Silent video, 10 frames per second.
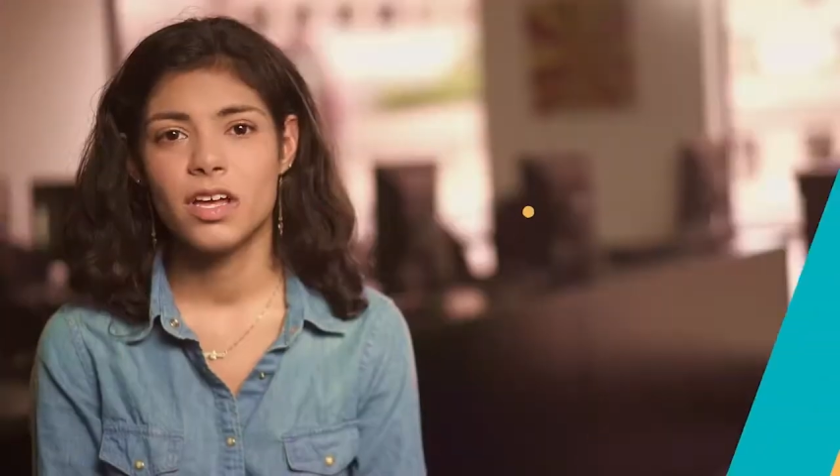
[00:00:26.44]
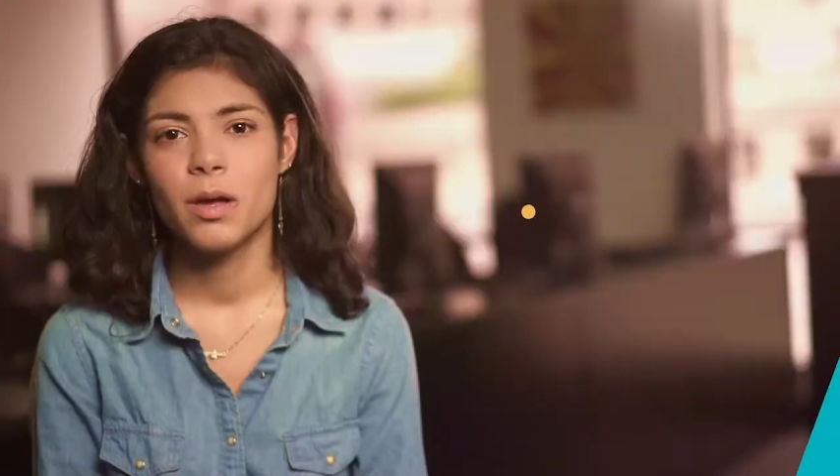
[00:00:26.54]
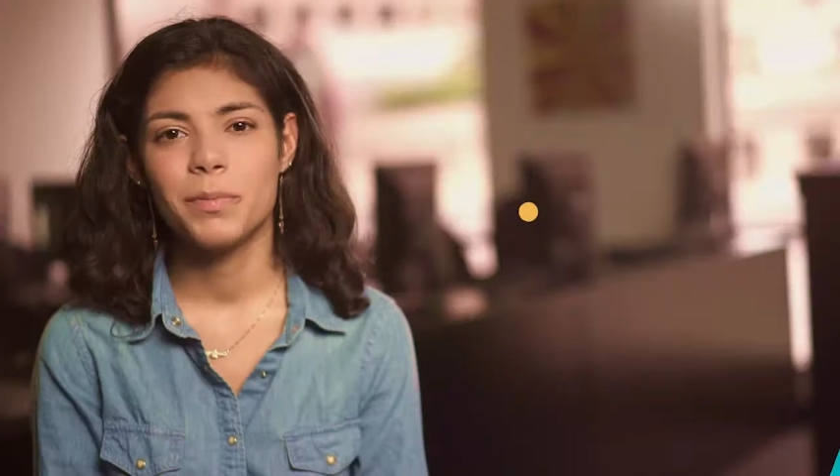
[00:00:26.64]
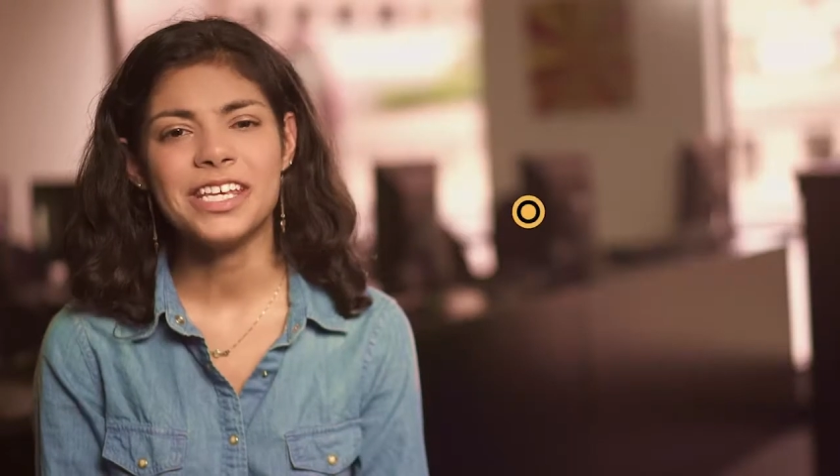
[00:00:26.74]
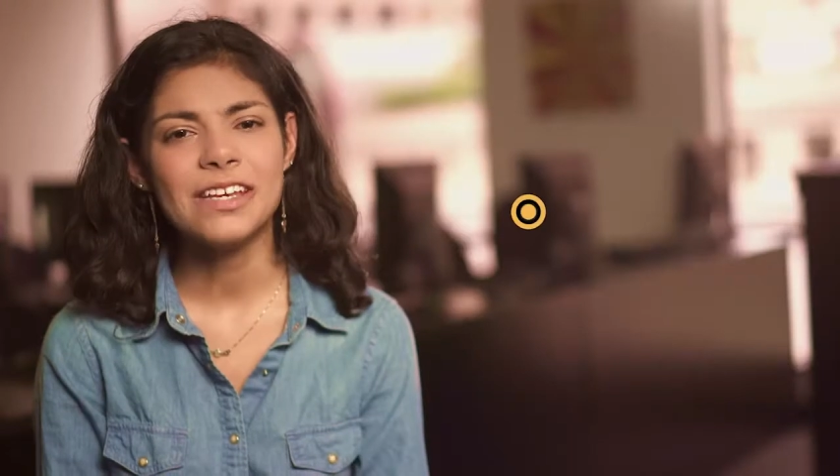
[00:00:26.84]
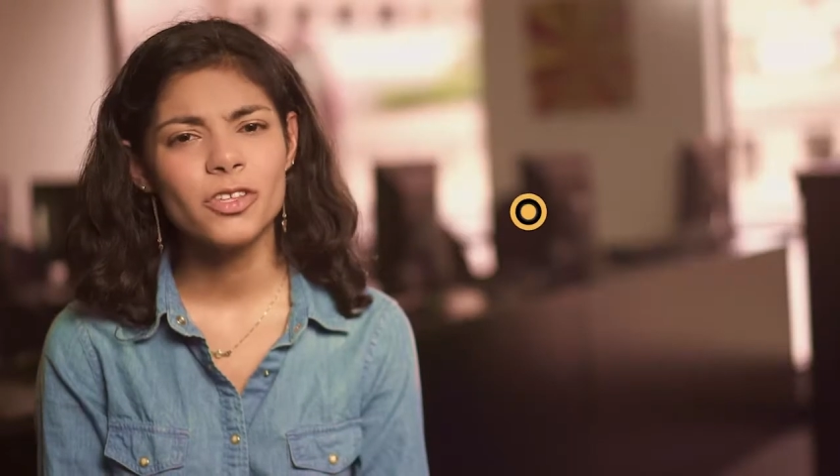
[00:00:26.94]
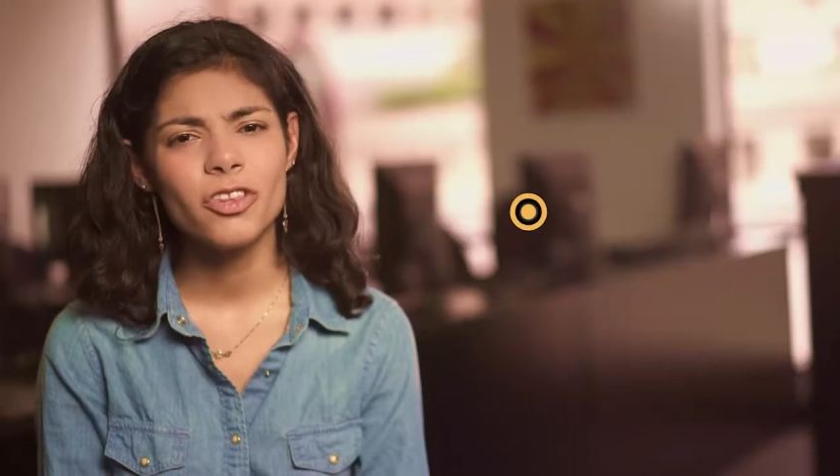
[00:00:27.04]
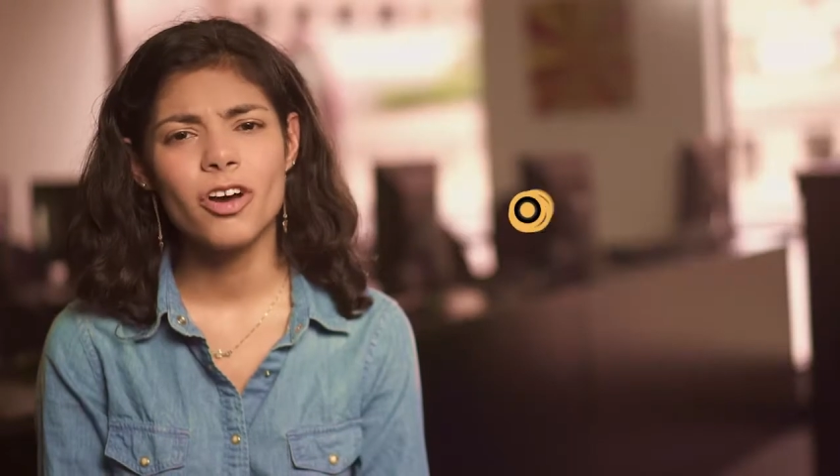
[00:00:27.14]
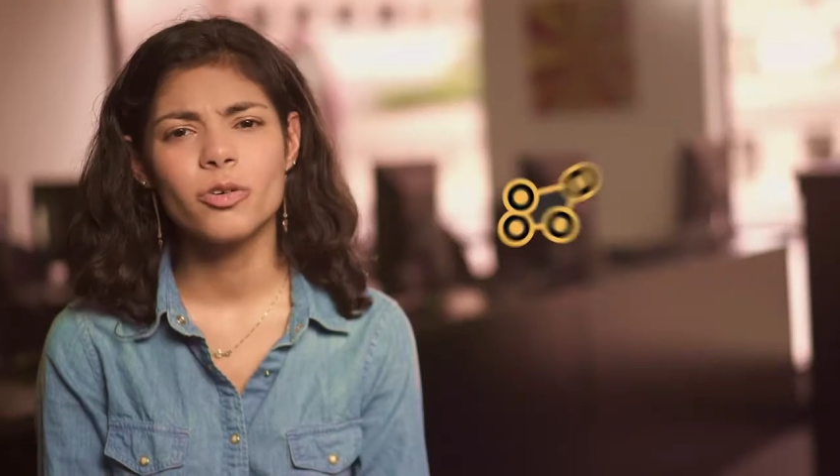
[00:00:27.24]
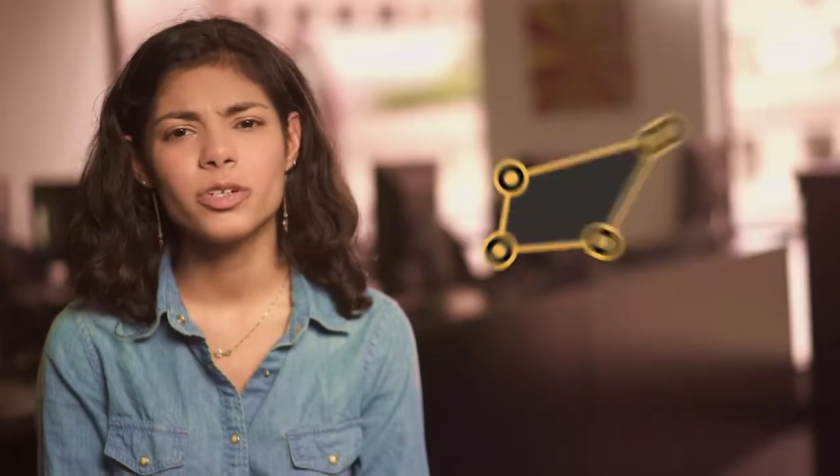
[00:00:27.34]
But even
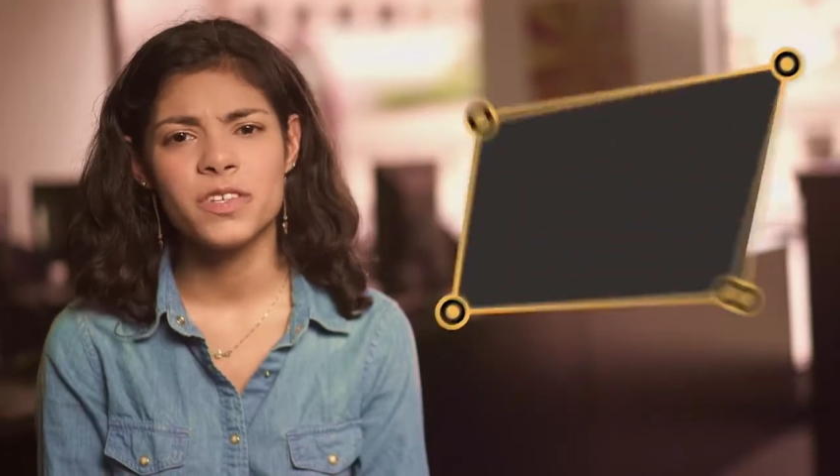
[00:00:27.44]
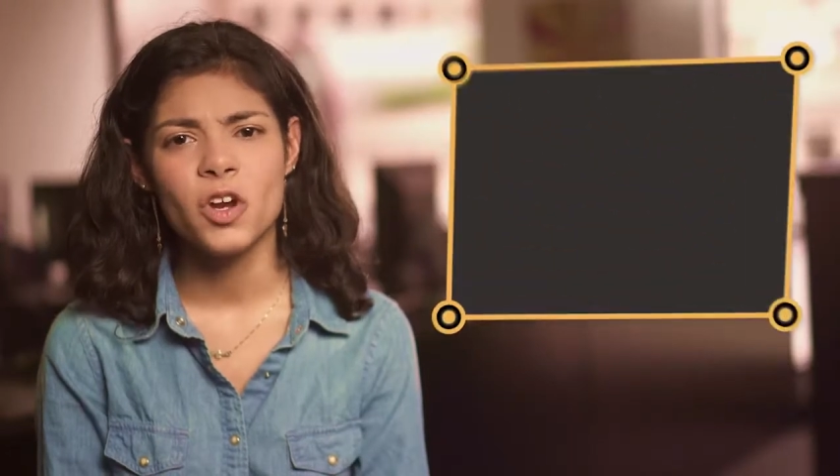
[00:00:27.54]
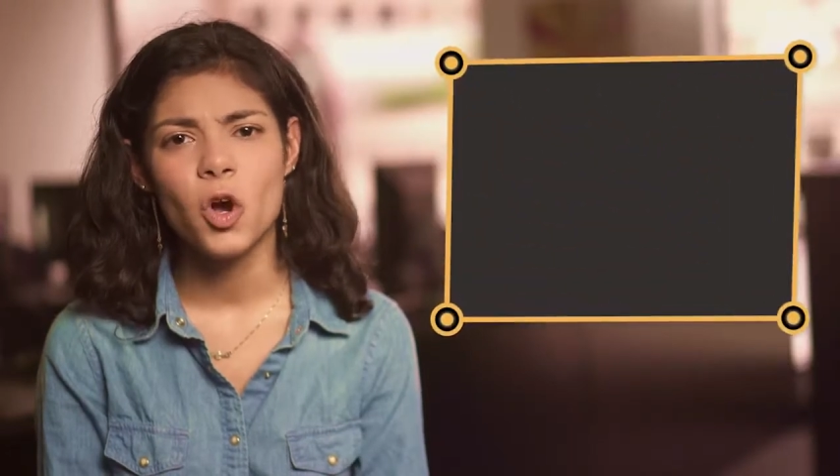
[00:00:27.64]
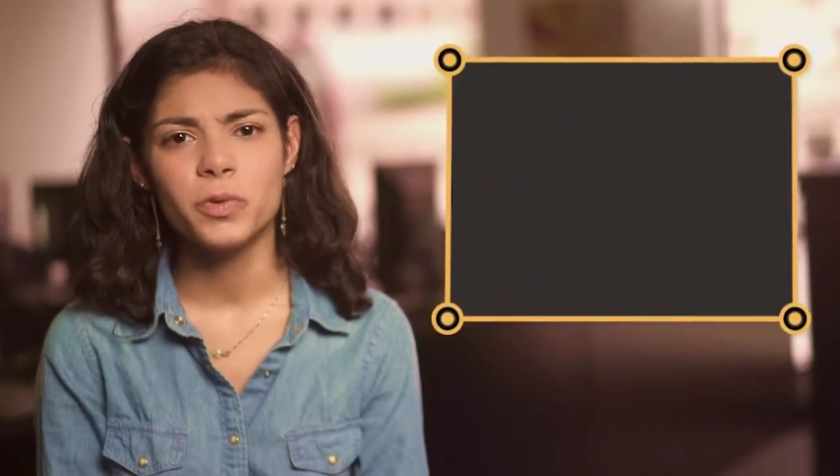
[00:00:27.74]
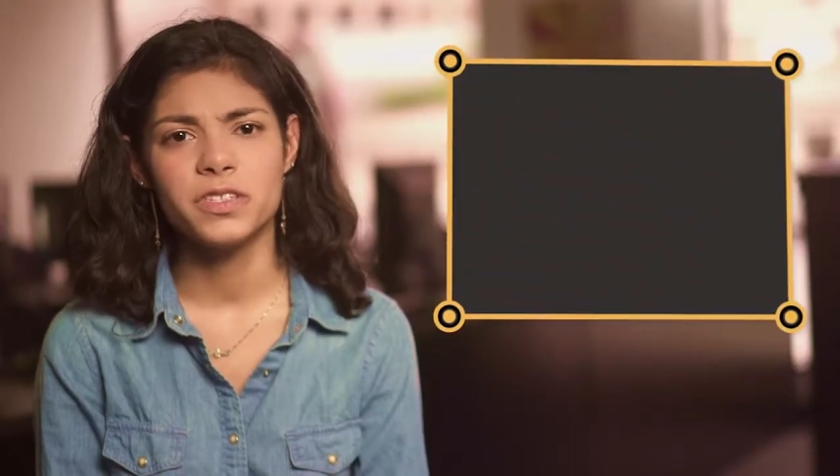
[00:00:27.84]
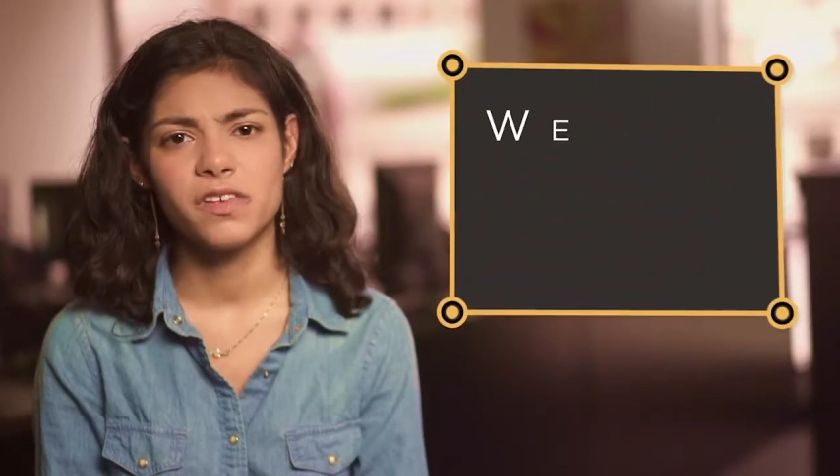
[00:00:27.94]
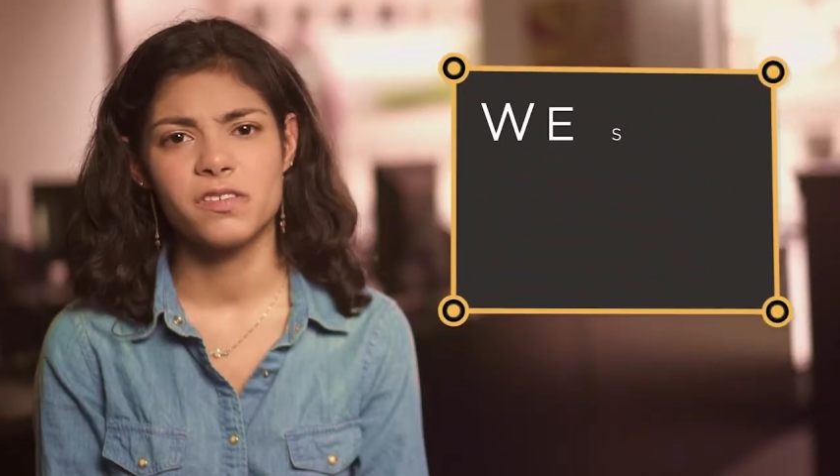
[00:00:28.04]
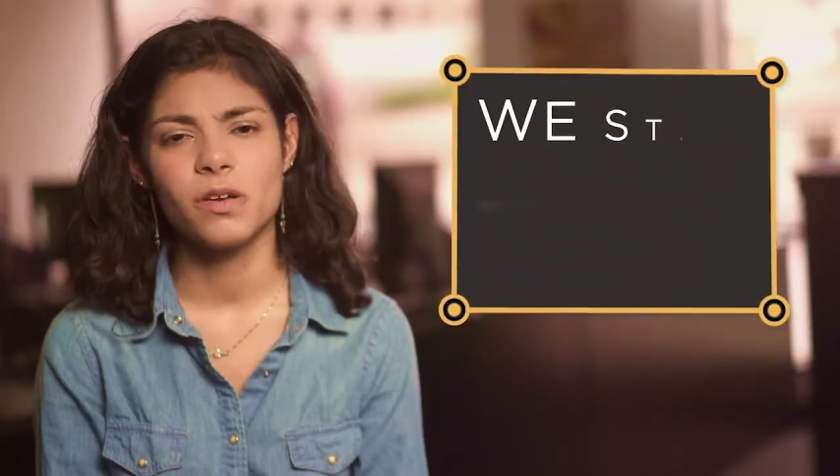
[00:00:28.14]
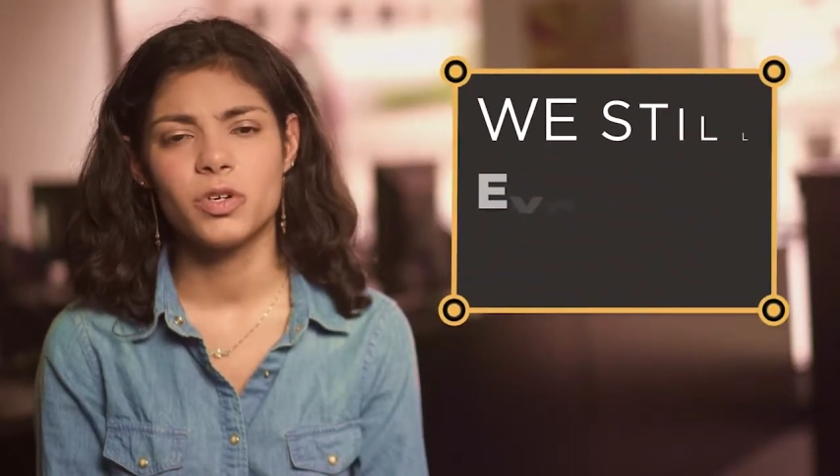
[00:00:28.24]
though it's an open system,